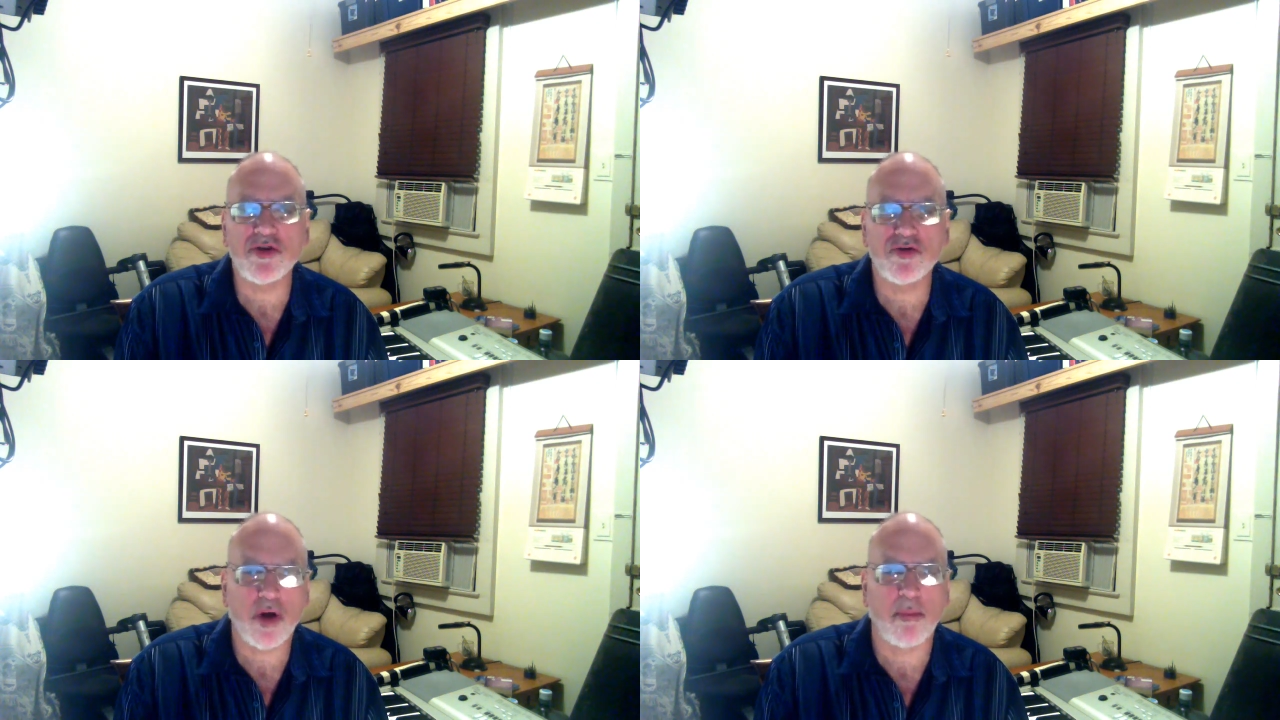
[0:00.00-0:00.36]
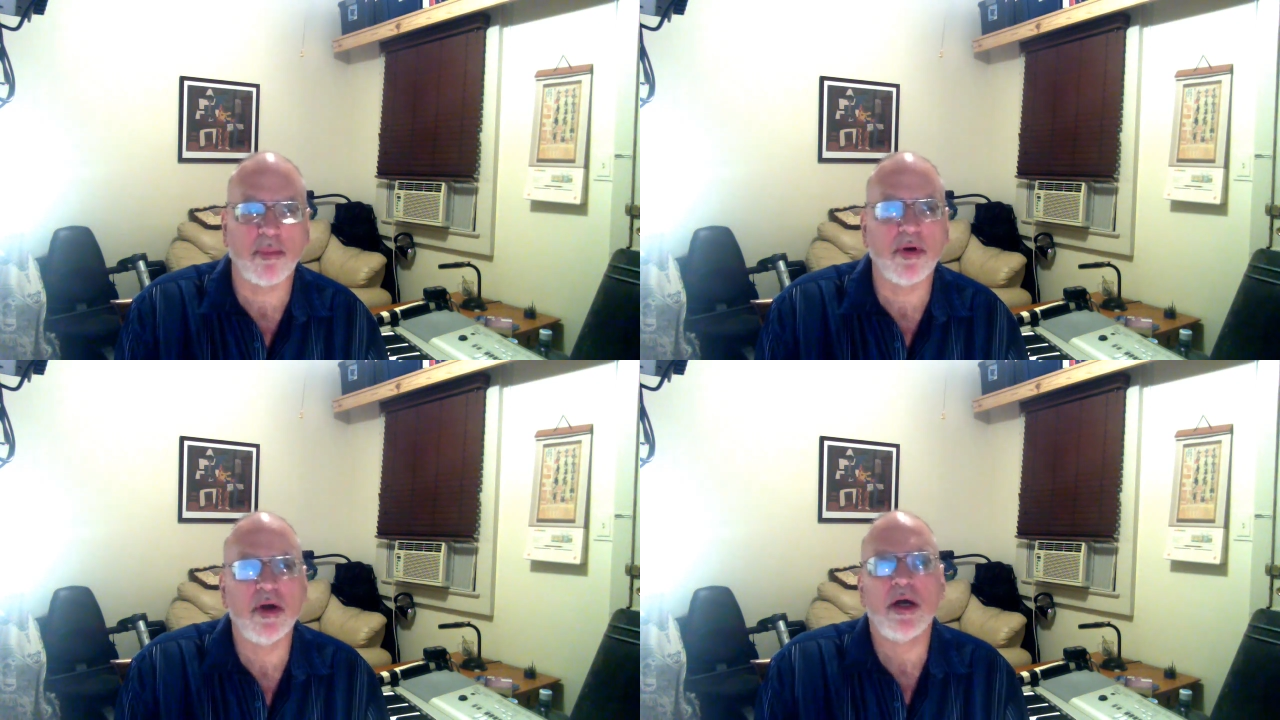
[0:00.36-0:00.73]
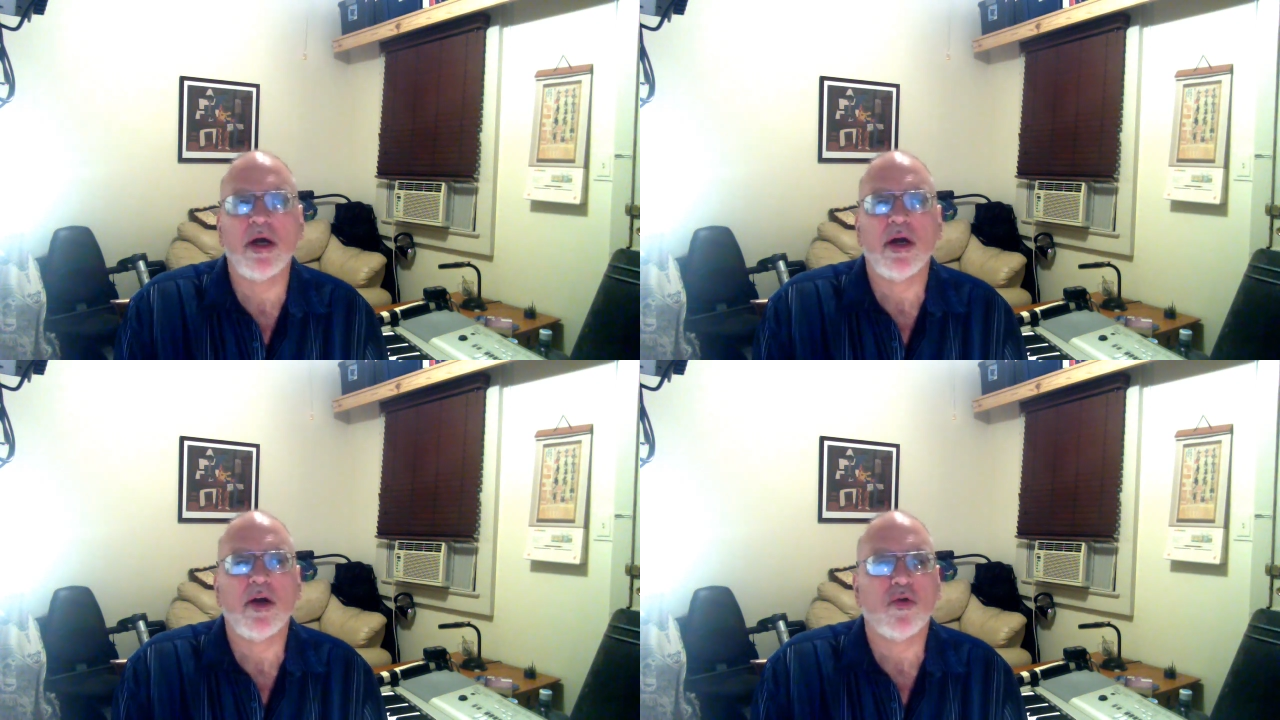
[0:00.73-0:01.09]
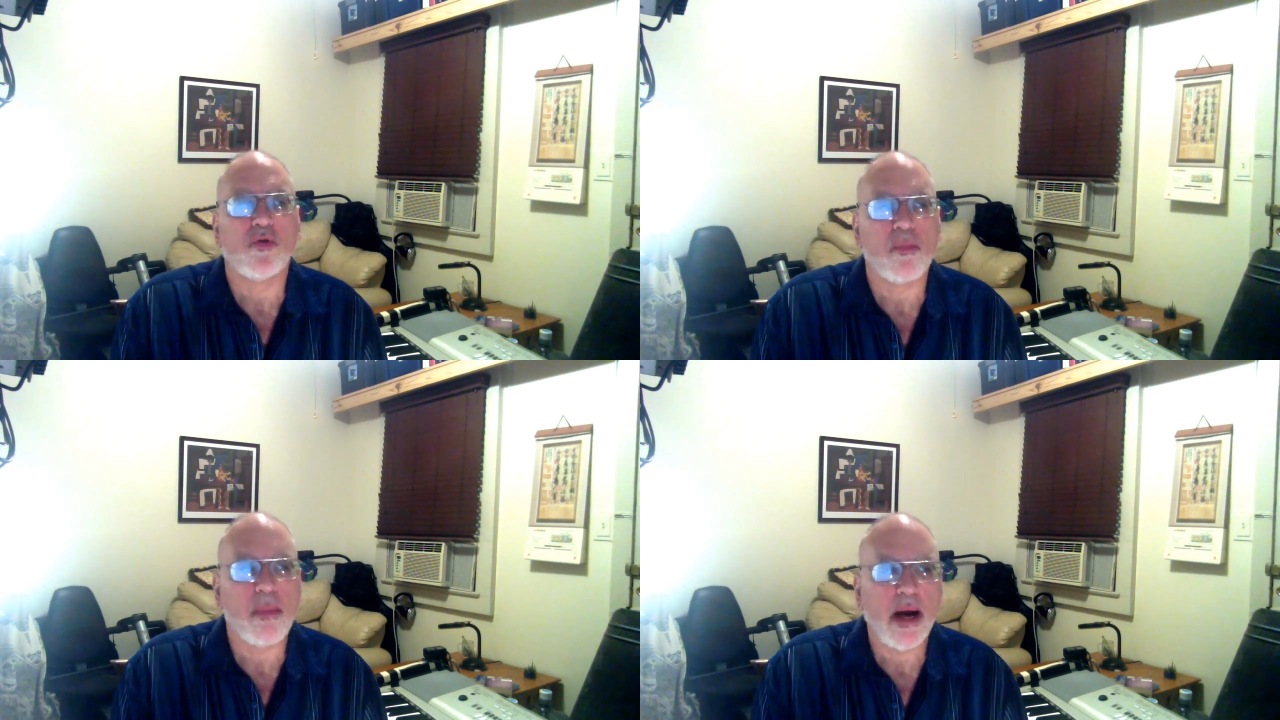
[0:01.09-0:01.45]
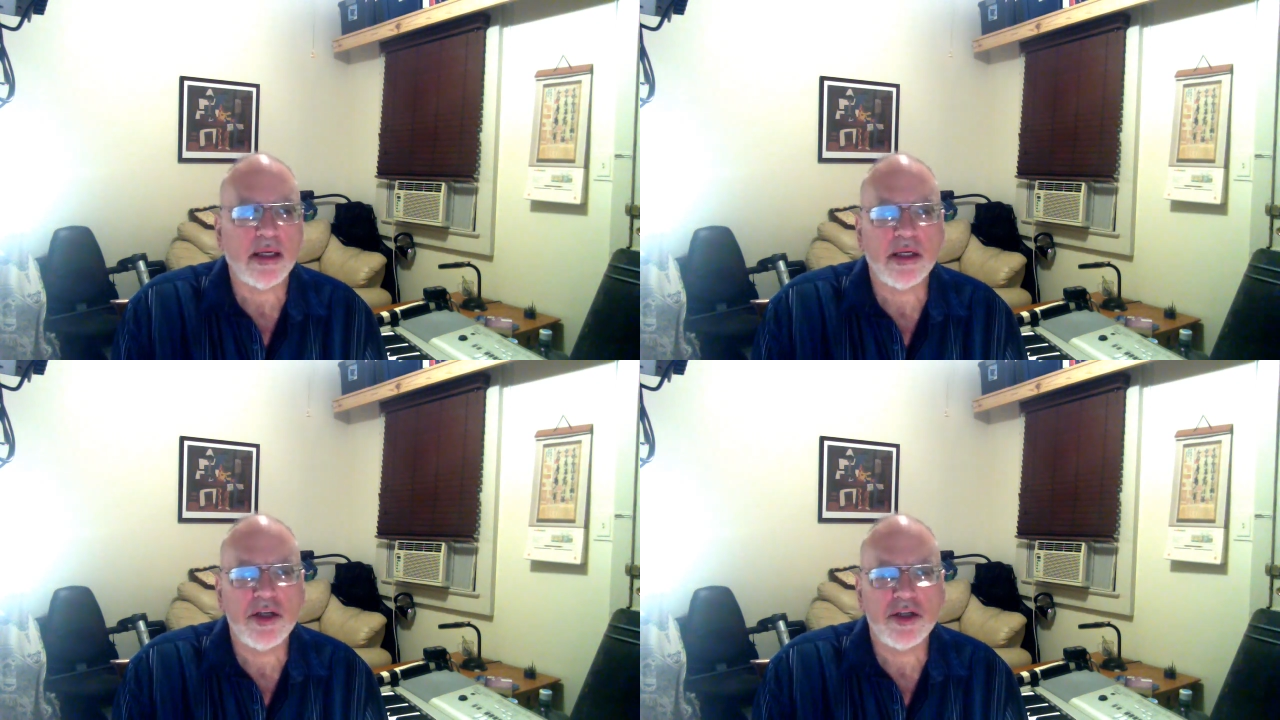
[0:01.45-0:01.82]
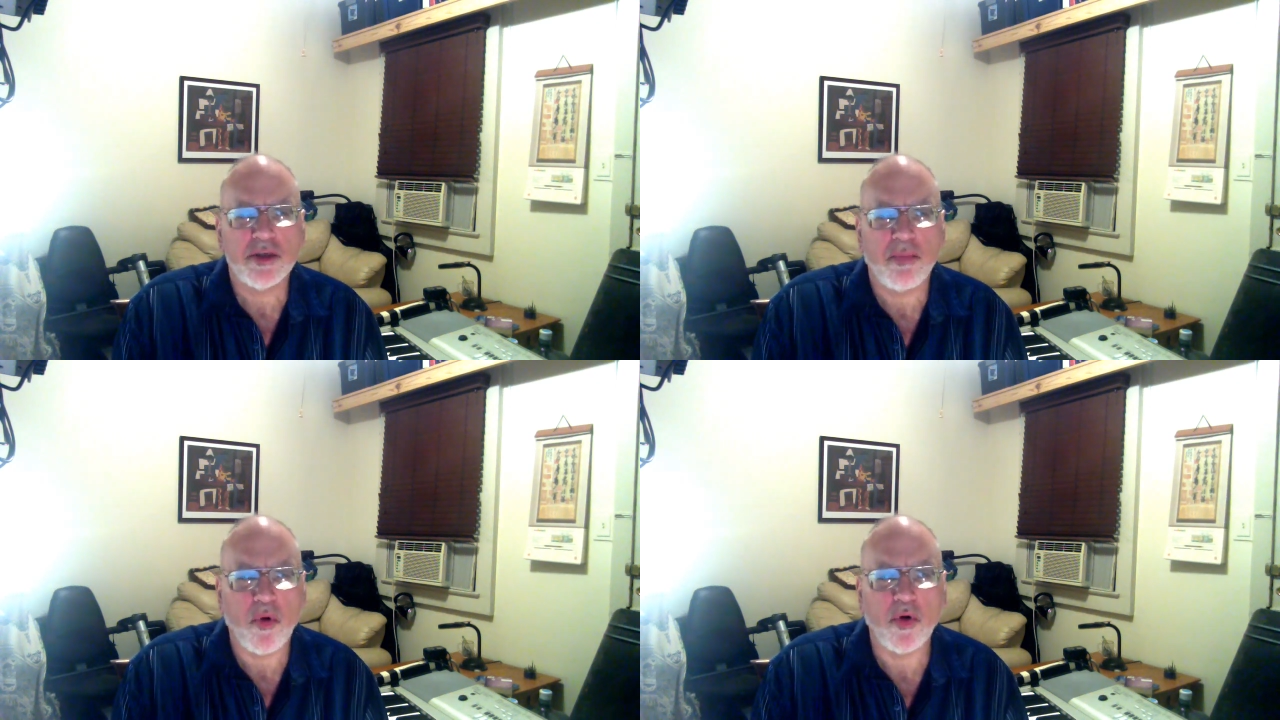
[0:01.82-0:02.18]
Truump reminded his
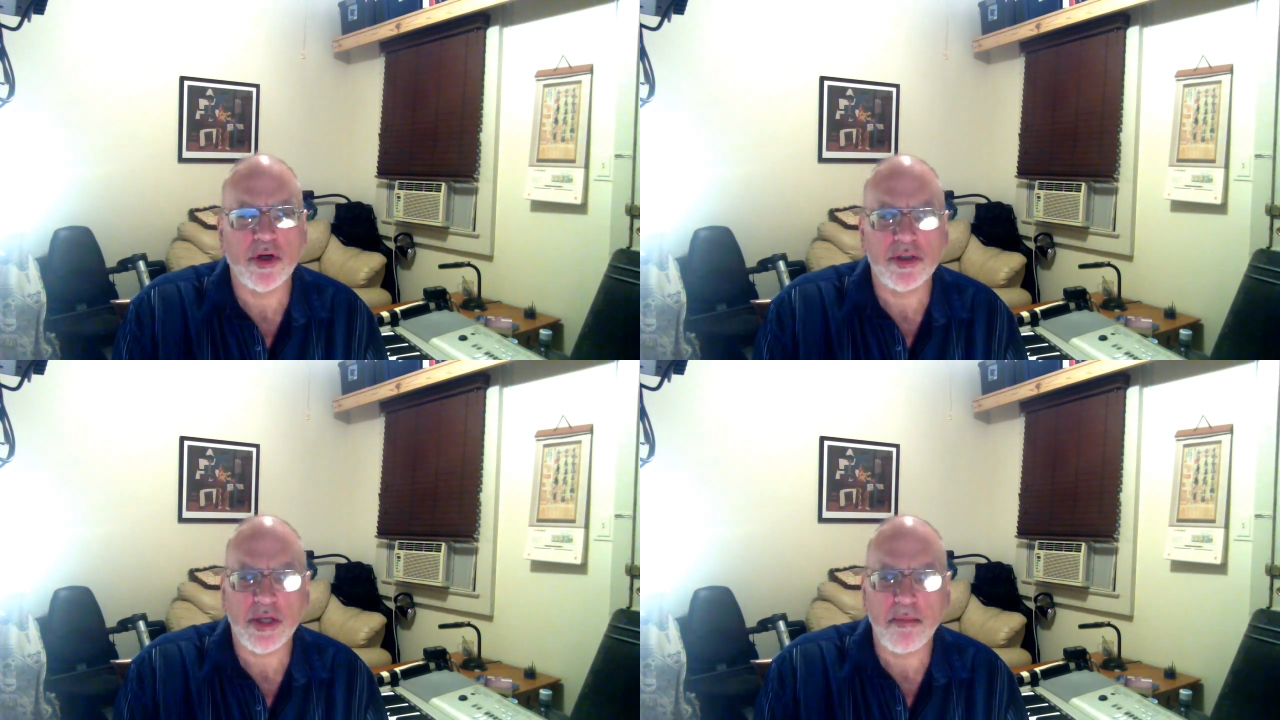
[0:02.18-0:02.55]
supporters